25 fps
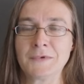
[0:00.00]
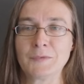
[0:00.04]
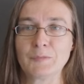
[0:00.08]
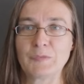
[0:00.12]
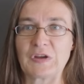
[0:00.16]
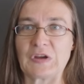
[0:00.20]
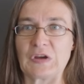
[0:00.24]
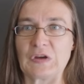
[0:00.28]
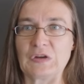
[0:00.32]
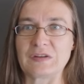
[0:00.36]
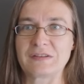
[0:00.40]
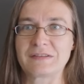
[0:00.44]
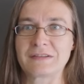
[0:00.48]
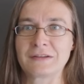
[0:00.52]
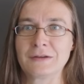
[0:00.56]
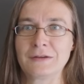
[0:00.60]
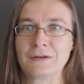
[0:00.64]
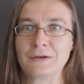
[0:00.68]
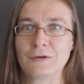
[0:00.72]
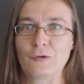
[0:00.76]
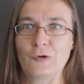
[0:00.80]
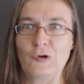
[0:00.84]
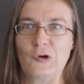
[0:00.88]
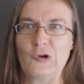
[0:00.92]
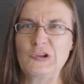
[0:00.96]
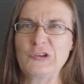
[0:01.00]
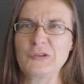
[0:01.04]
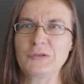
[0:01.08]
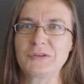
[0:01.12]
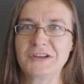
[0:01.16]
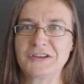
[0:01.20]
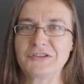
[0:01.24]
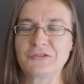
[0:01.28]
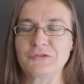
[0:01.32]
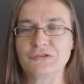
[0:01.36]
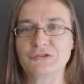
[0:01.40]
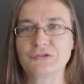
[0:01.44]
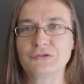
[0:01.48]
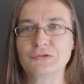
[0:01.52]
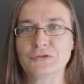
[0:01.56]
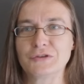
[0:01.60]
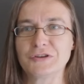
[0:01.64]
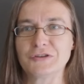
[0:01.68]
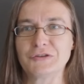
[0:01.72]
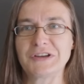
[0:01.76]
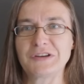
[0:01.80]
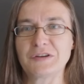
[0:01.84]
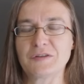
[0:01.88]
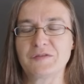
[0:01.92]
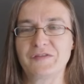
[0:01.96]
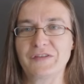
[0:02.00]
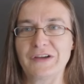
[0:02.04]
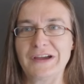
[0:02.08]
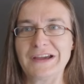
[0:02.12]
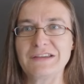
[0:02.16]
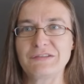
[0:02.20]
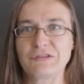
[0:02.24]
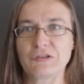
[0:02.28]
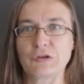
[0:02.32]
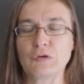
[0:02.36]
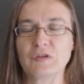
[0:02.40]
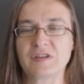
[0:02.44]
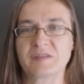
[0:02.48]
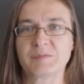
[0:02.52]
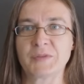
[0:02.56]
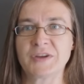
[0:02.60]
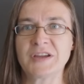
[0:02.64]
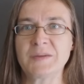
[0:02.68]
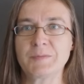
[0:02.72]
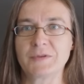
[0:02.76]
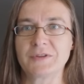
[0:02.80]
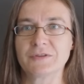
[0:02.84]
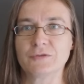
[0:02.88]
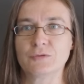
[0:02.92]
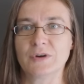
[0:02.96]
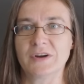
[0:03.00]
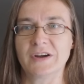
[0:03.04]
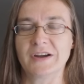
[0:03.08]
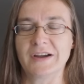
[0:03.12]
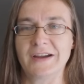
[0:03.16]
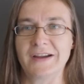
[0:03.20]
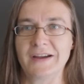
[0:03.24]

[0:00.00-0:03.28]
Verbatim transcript: because all you need to do, you need to find those people who are